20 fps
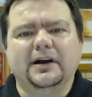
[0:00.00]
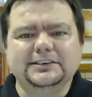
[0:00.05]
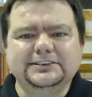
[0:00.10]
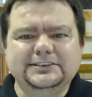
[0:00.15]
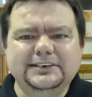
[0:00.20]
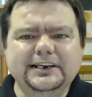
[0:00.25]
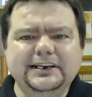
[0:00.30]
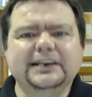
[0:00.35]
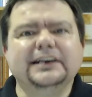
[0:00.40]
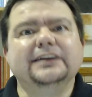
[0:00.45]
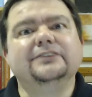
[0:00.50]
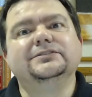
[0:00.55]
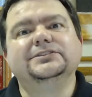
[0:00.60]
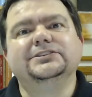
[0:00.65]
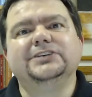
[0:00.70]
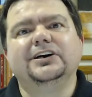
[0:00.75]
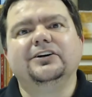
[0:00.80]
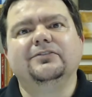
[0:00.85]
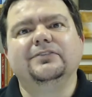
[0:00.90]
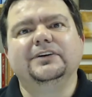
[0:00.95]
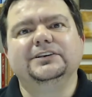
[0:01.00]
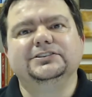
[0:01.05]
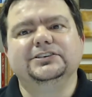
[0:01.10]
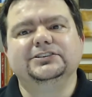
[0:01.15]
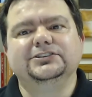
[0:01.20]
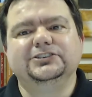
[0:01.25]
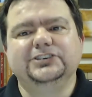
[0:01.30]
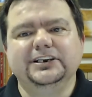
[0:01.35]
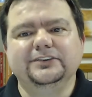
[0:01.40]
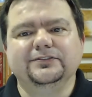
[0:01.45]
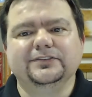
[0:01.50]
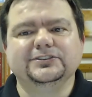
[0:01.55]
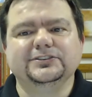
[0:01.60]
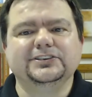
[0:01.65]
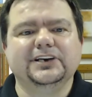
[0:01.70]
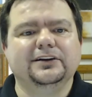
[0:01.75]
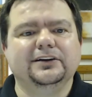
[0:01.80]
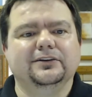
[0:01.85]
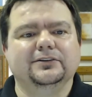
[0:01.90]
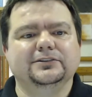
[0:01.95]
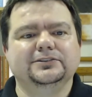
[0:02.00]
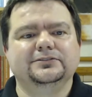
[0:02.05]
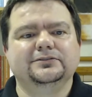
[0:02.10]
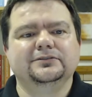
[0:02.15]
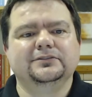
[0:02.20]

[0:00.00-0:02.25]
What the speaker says: seeing himself as the chief of sinners,